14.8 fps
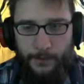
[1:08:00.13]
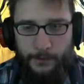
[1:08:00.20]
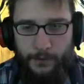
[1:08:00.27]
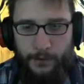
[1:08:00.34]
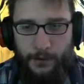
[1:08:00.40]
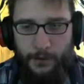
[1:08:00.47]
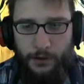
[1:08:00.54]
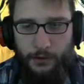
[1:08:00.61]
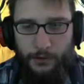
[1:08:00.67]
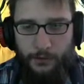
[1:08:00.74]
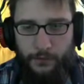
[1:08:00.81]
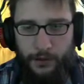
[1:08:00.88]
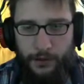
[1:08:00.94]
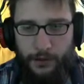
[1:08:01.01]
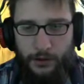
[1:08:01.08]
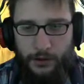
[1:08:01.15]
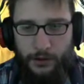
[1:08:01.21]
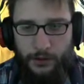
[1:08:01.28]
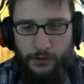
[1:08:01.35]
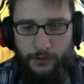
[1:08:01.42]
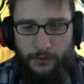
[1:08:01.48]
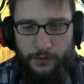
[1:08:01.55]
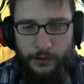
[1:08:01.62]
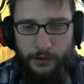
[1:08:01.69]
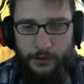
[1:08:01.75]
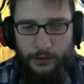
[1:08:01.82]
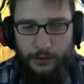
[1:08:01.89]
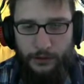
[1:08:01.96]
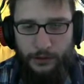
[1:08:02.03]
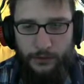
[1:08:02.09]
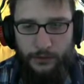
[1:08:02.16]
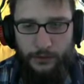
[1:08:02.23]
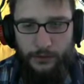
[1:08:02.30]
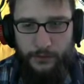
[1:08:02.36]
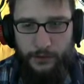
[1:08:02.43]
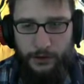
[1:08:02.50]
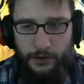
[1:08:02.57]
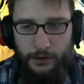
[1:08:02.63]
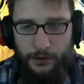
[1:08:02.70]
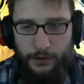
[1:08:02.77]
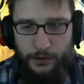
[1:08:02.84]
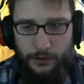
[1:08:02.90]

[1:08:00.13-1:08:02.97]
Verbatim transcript: Failed, failed, failed, failed.